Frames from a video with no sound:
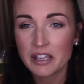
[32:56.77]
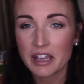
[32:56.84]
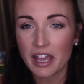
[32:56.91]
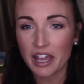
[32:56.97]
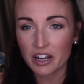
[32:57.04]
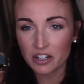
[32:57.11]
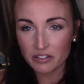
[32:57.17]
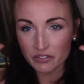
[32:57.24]

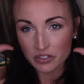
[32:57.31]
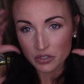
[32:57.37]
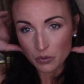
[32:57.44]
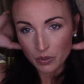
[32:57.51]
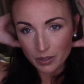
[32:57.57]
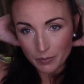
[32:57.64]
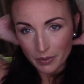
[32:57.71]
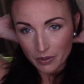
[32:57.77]
I don't even know
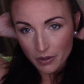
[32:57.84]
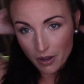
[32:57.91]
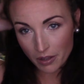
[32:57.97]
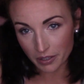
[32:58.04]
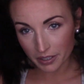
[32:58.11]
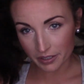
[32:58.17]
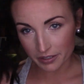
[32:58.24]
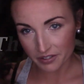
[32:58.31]
what I'm gonna call
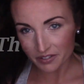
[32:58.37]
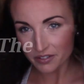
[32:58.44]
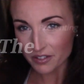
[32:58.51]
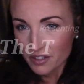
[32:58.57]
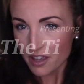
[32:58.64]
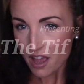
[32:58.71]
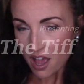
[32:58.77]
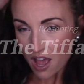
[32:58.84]
it.
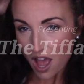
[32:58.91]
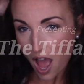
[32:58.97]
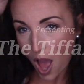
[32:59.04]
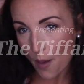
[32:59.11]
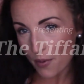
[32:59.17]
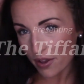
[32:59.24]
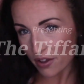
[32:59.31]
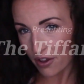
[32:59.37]

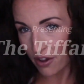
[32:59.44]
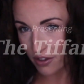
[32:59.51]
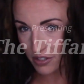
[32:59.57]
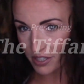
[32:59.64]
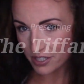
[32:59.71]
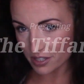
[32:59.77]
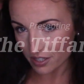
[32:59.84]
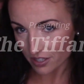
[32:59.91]
I'm gonna call
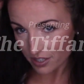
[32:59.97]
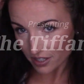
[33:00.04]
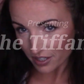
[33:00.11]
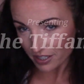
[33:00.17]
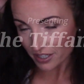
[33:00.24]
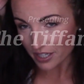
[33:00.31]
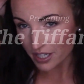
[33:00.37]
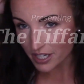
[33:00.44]
this look
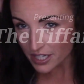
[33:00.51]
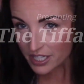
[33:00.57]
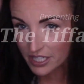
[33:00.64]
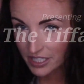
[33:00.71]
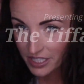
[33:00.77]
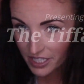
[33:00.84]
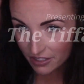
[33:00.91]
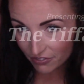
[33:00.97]

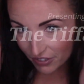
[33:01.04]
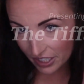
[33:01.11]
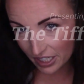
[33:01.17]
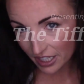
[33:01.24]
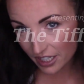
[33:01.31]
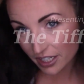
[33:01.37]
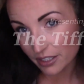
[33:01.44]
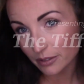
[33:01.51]

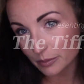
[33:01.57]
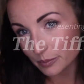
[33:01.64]
Tiffany.